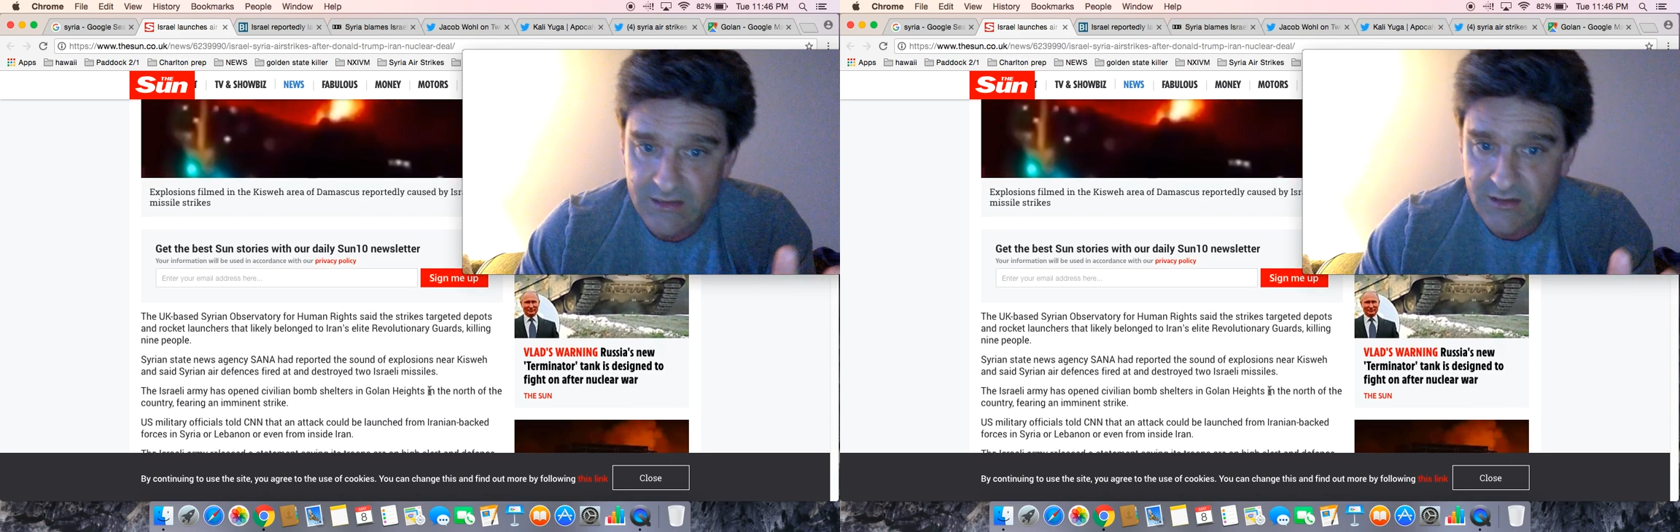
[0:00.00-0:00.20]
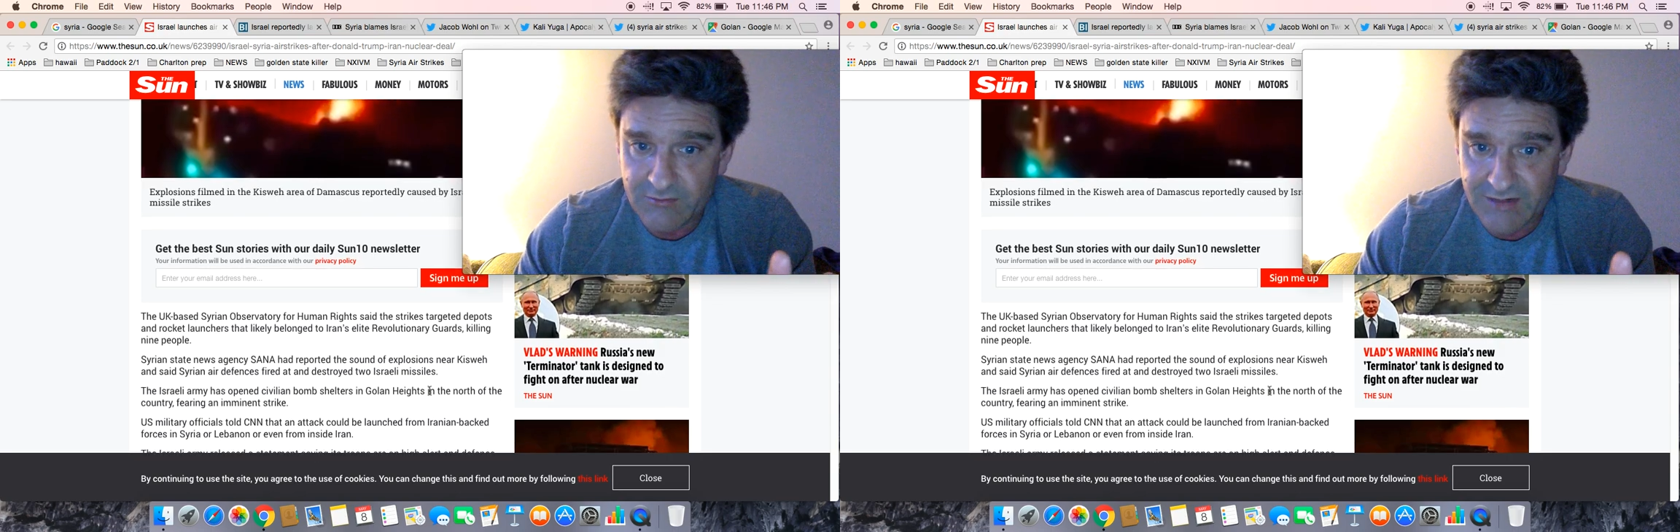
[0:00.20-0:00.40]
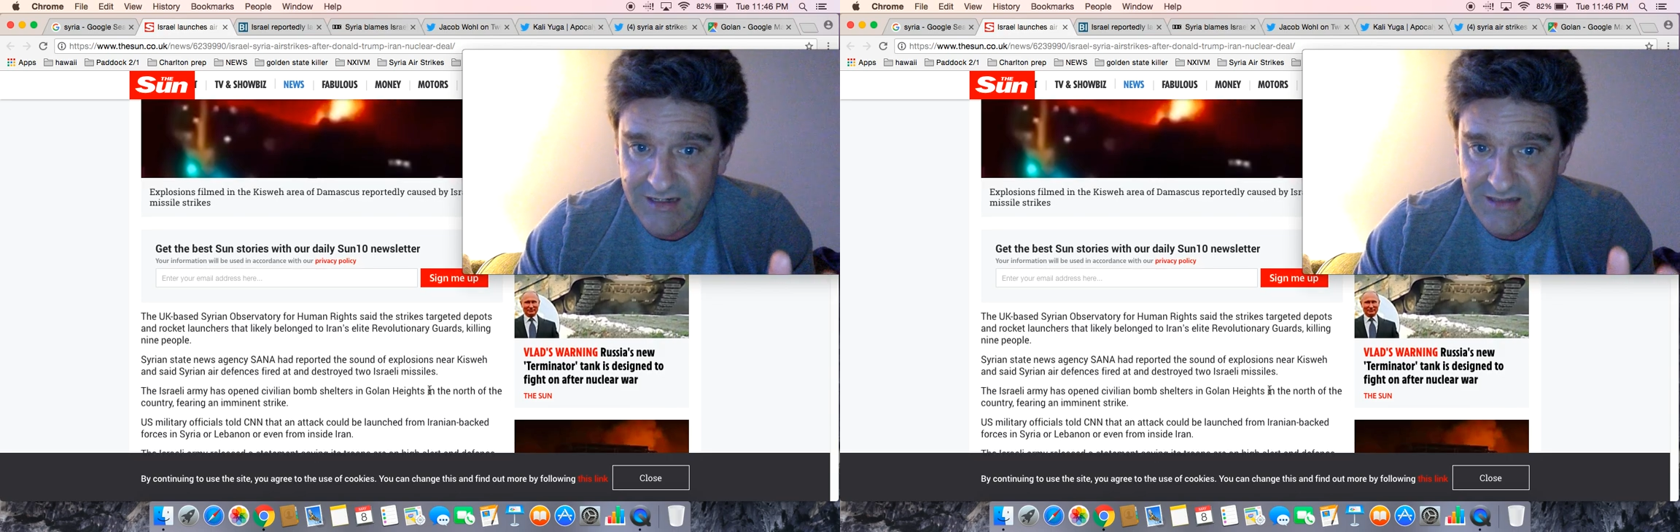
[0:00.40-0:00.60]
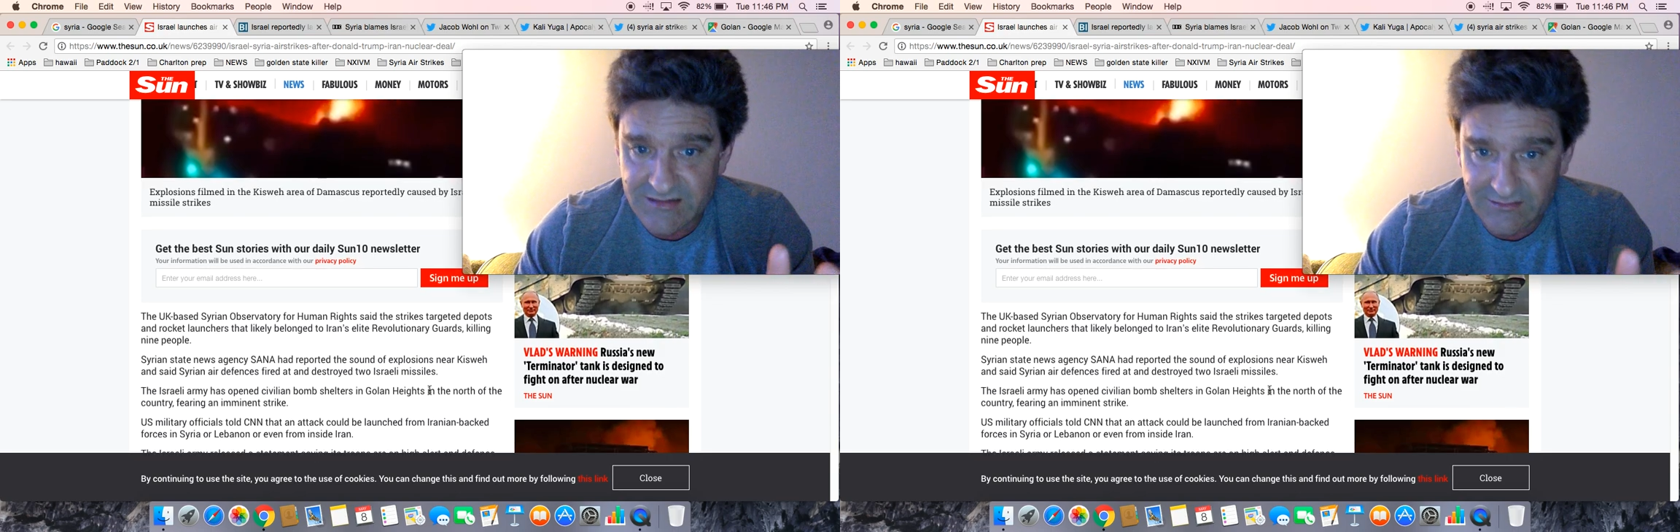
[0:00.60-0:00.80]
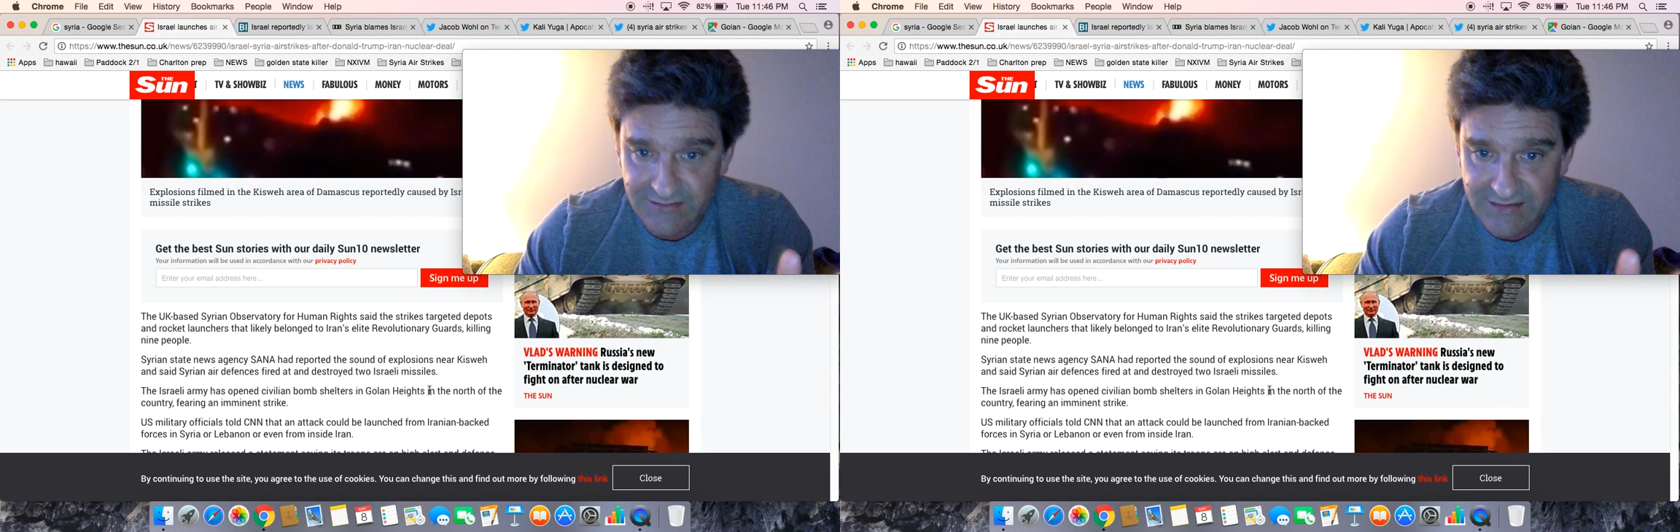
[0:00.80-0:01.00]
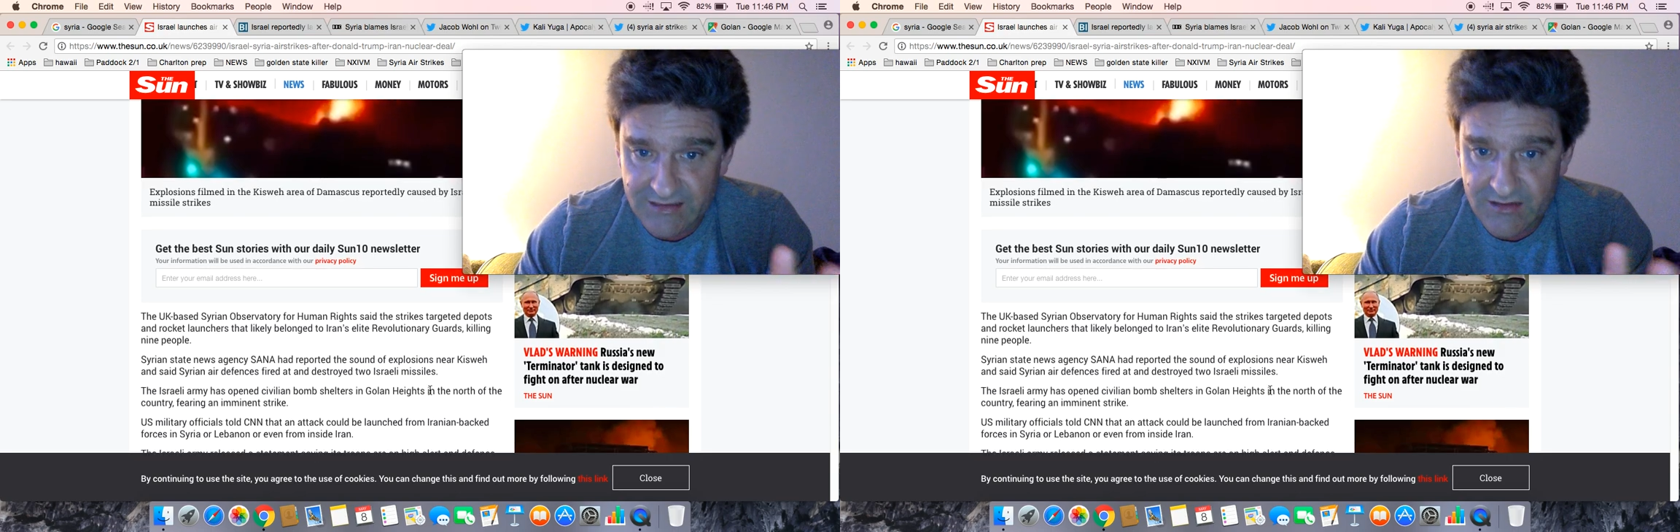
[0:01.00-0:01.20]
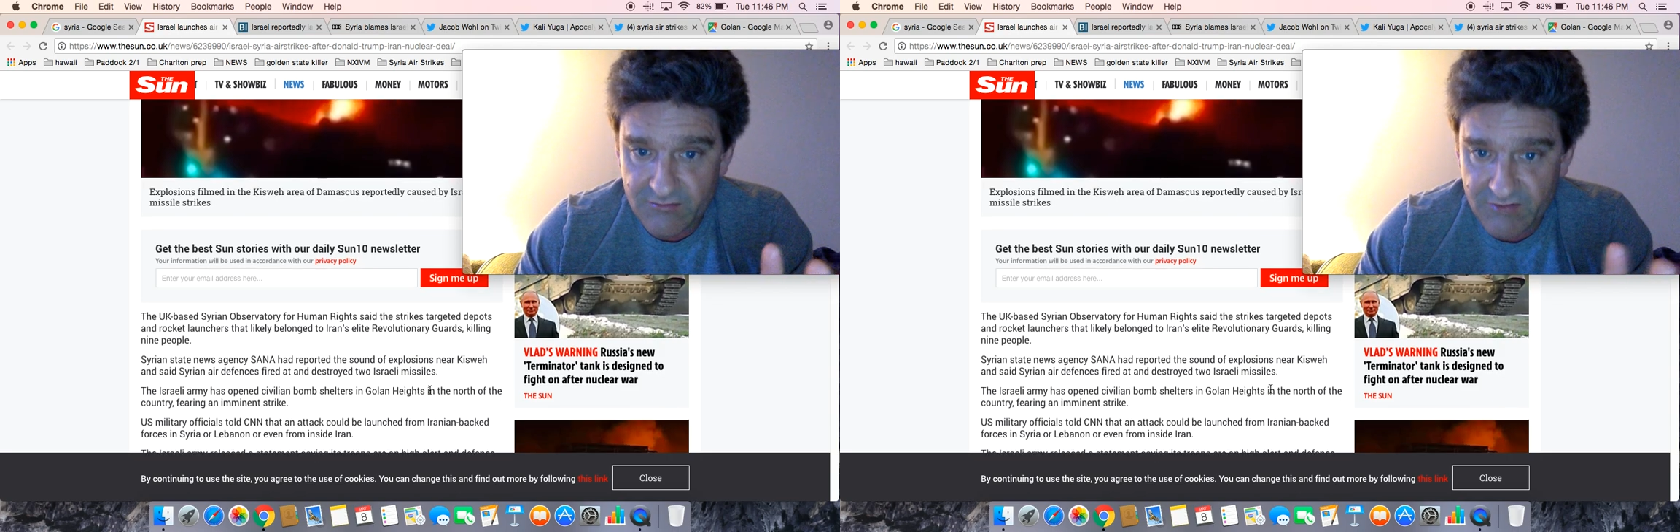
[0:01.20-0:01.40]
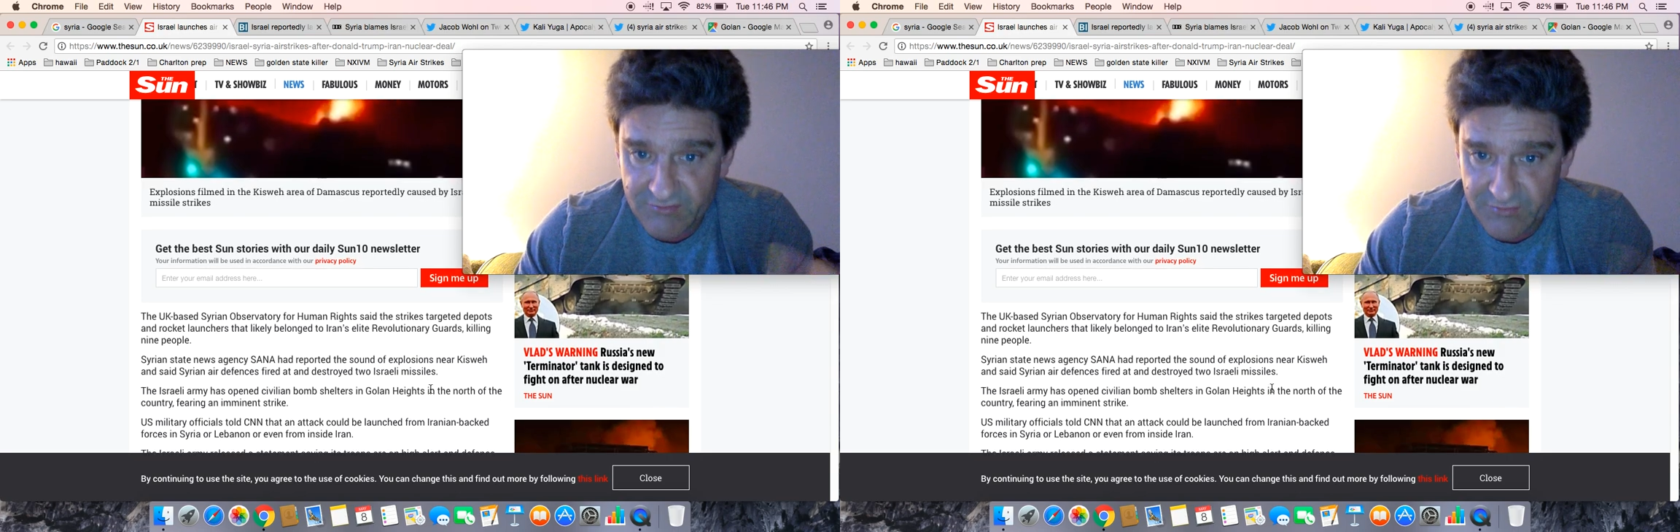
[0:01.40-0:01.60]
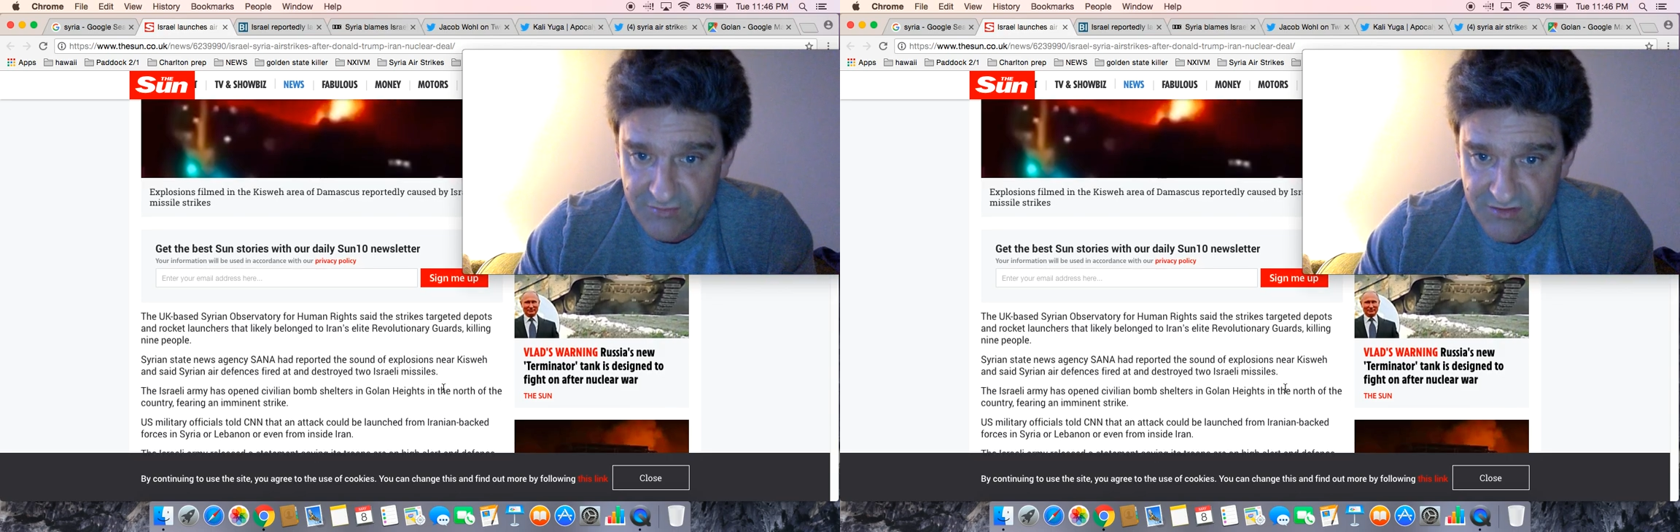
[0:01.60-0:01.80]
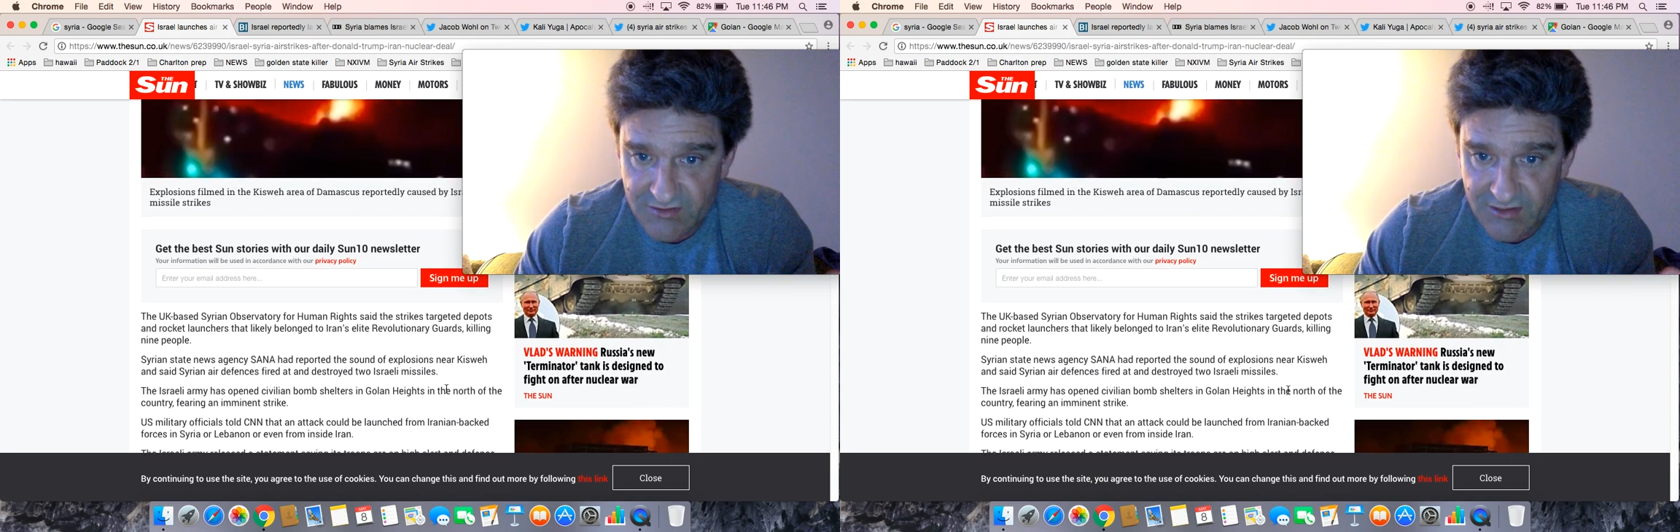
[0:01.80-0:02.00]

Iran's elite Revolutionary